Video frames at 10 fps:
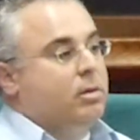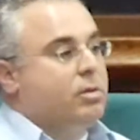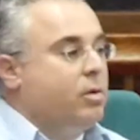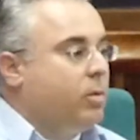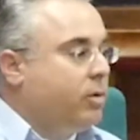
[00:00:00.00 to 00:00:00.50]

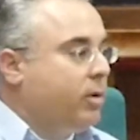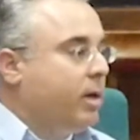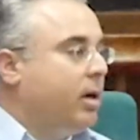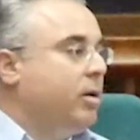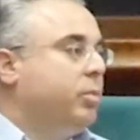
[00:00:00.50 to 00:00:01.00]
So you want to
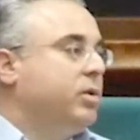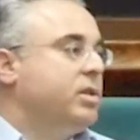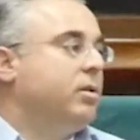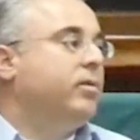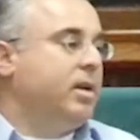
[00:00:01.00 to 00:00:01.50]
get
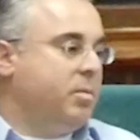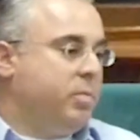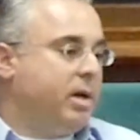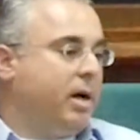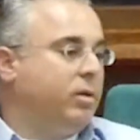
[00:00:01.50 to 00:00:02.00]
100% of the
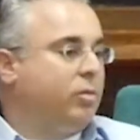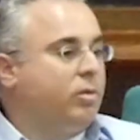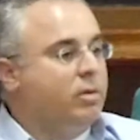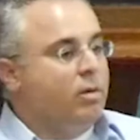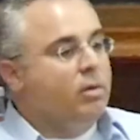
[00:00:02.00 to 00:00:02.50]
MPI to
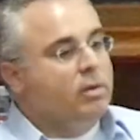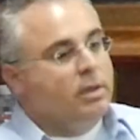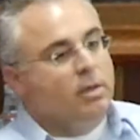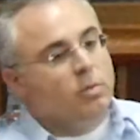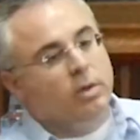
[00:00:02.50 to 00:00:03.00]
run on the
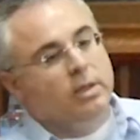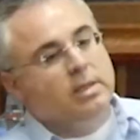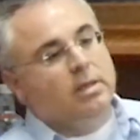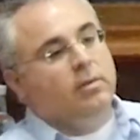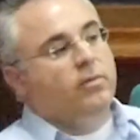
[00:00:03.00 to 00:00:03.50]
network
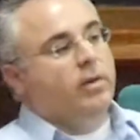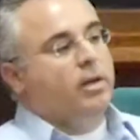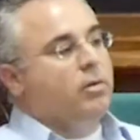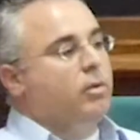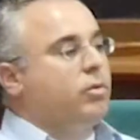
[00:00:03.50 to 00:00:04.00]
itself
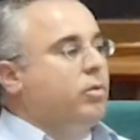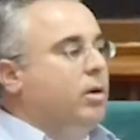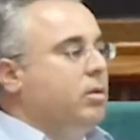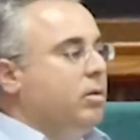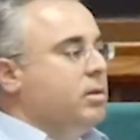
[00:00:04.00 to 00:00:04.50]
and not
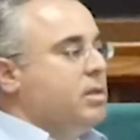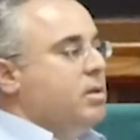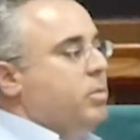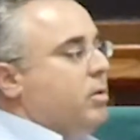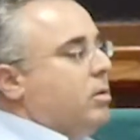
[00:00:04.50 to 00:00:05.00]
run on the
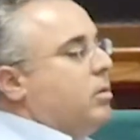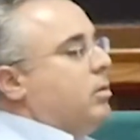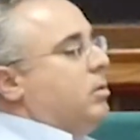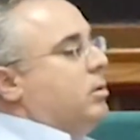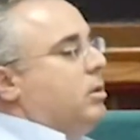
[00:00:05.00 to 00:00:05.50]
CPU at all.